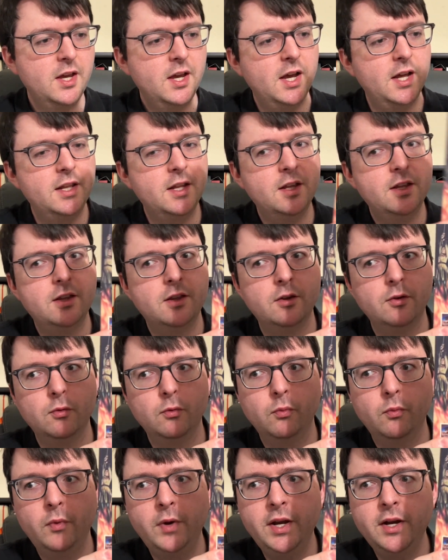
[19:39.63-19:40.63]
And then the
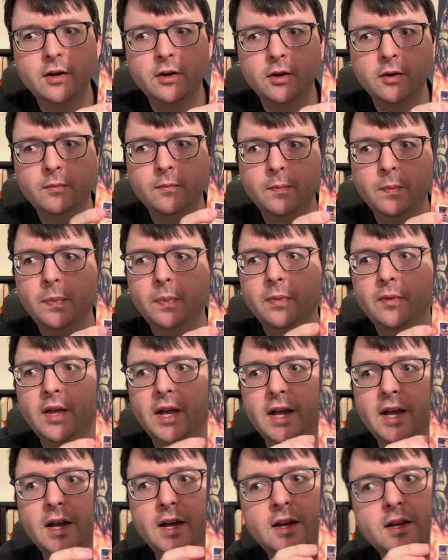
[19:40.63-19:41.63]
rear
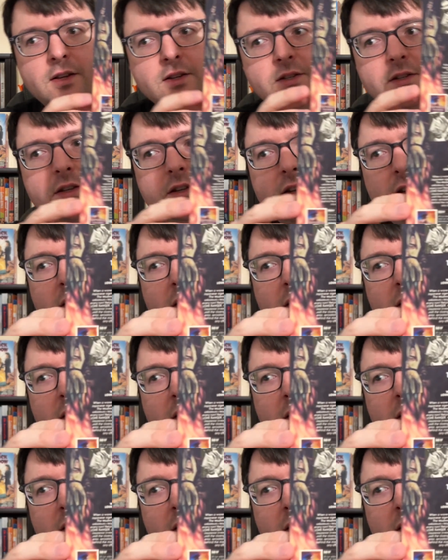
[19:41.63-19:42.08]
has